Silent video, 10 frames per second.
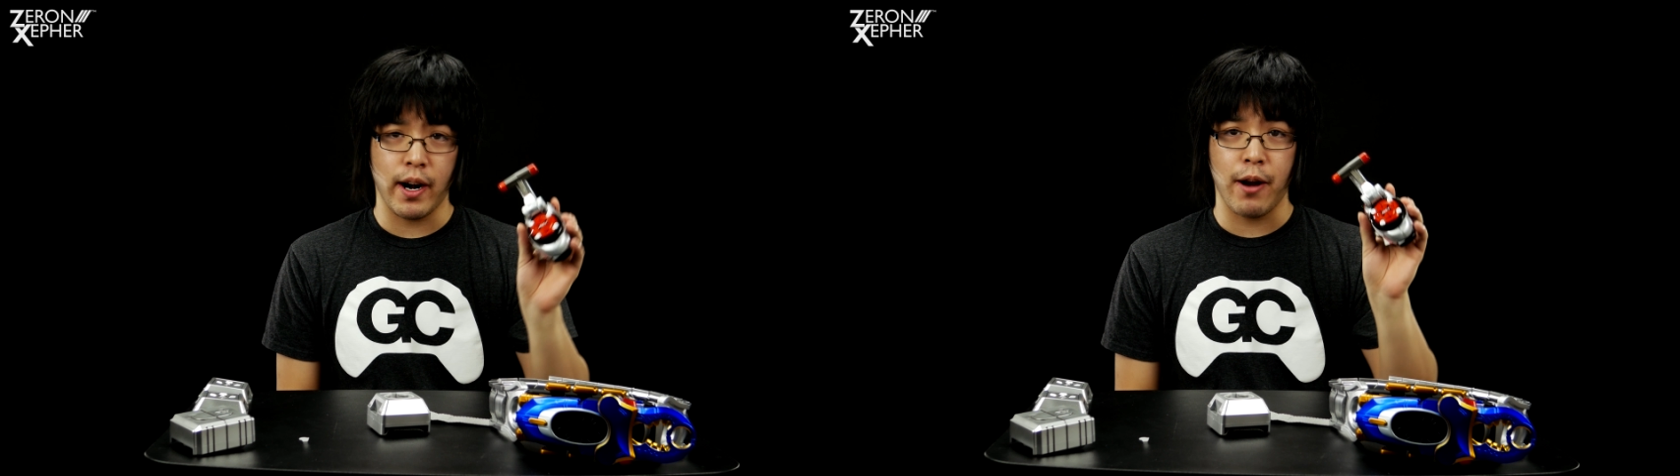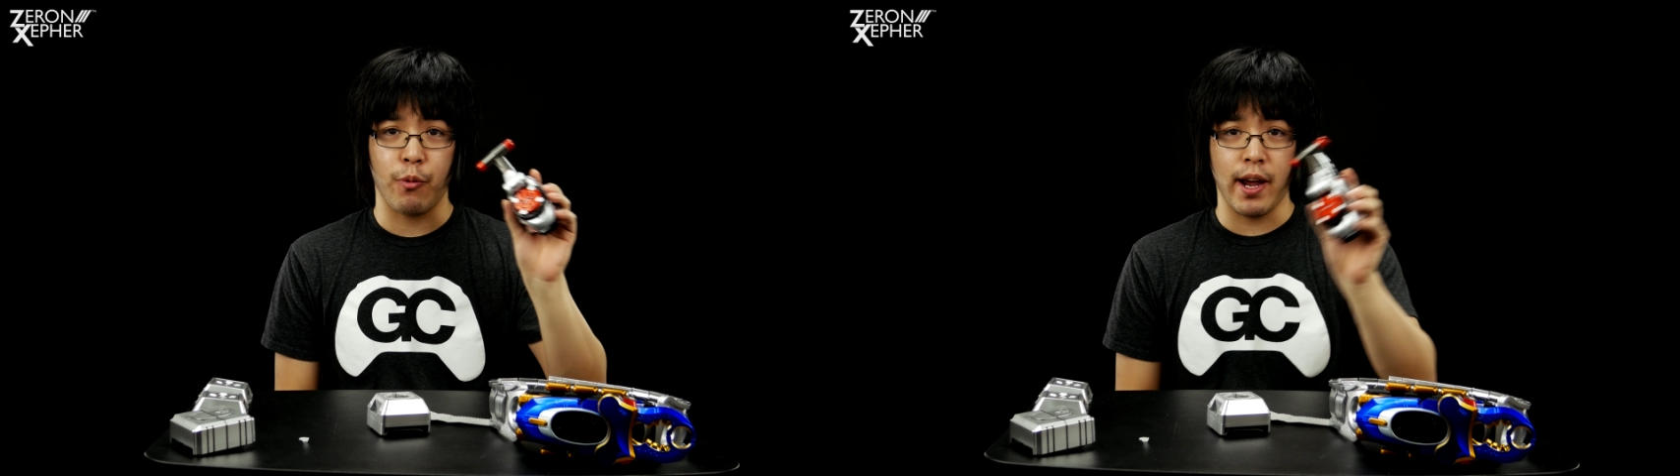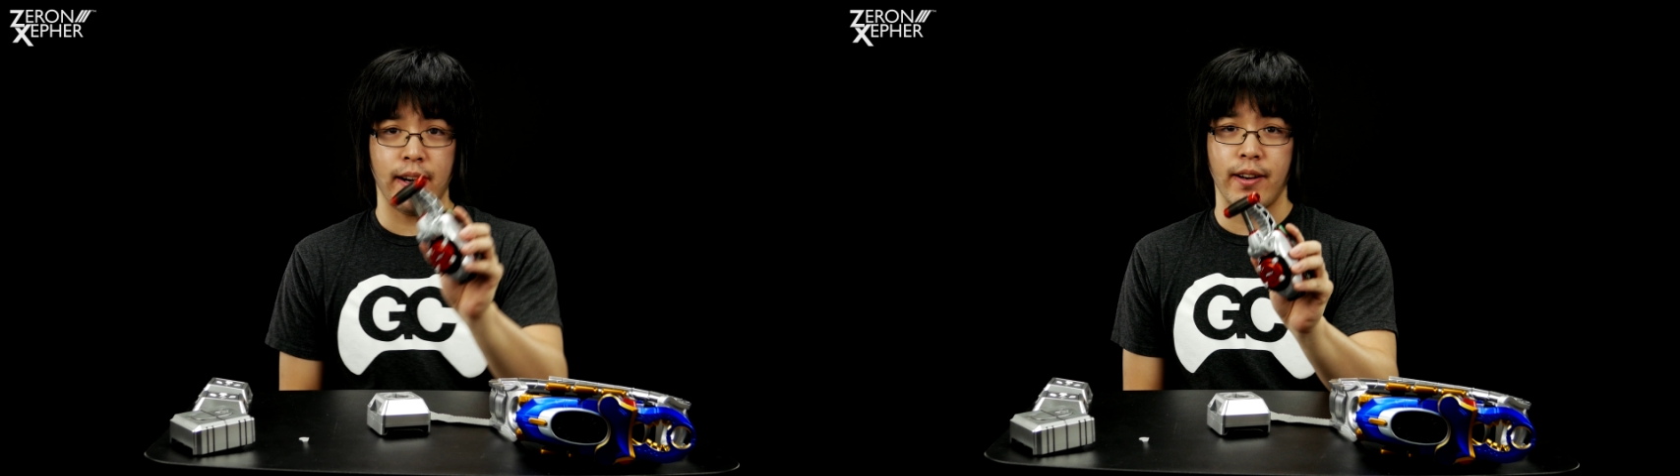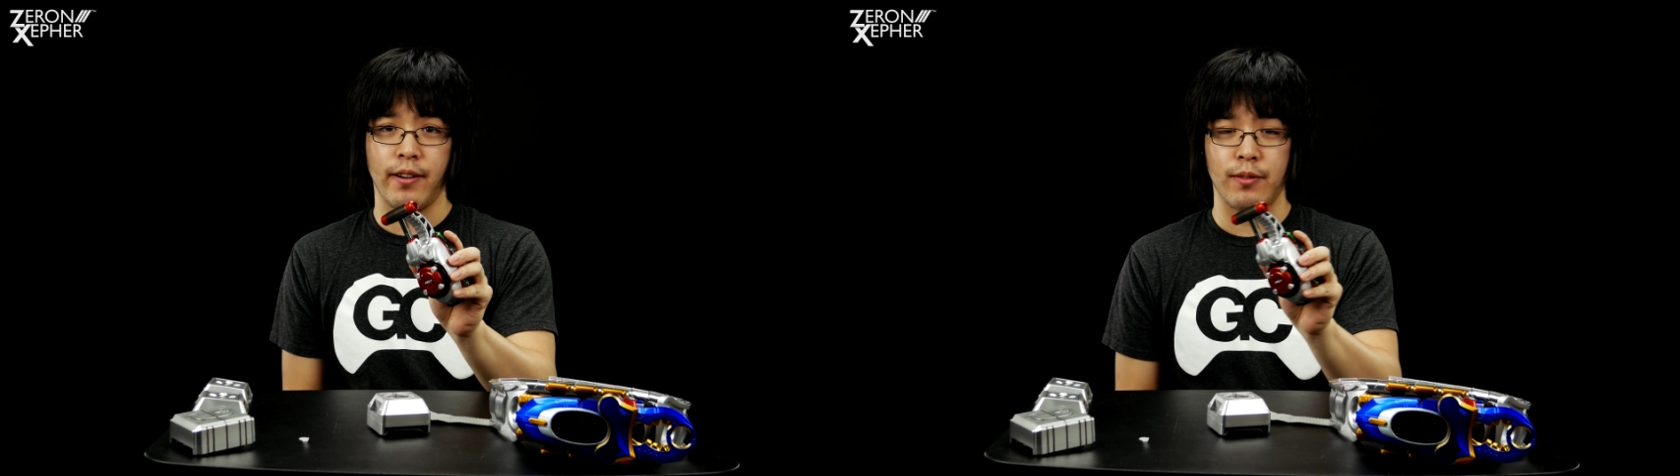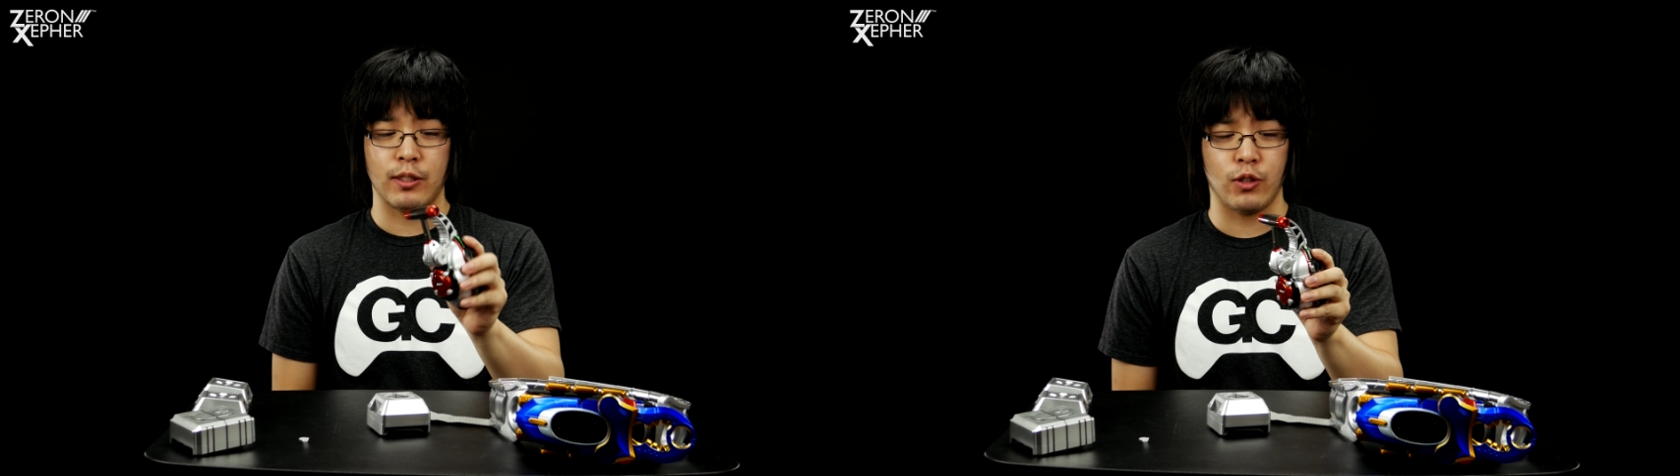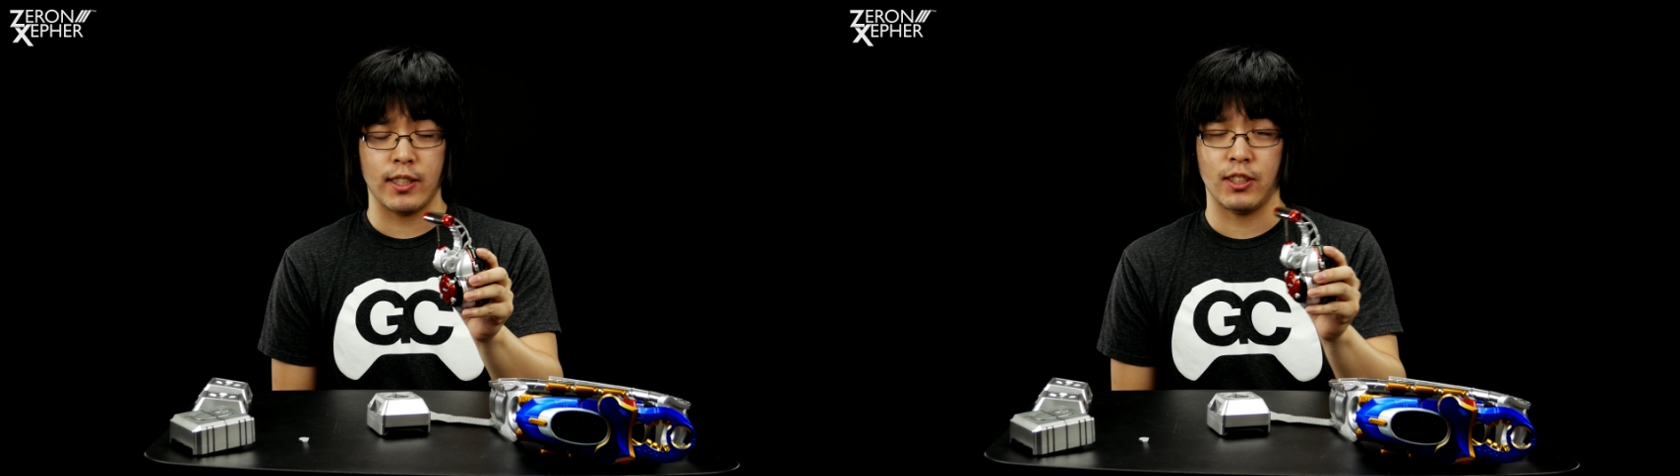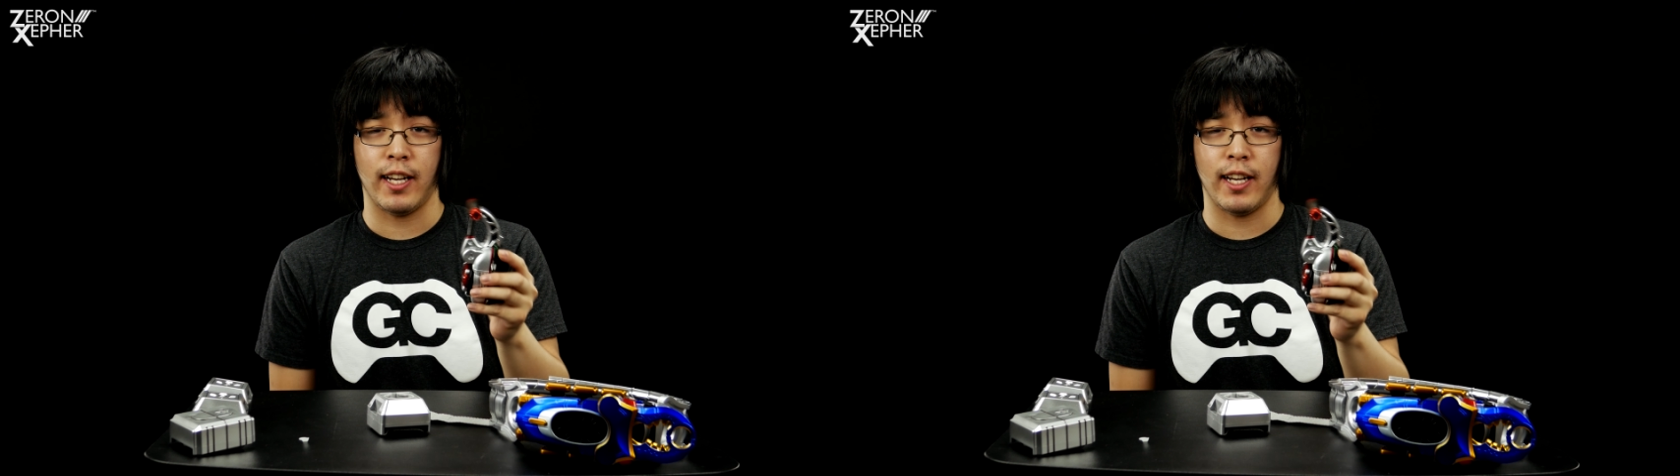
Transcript: I read from the instructions,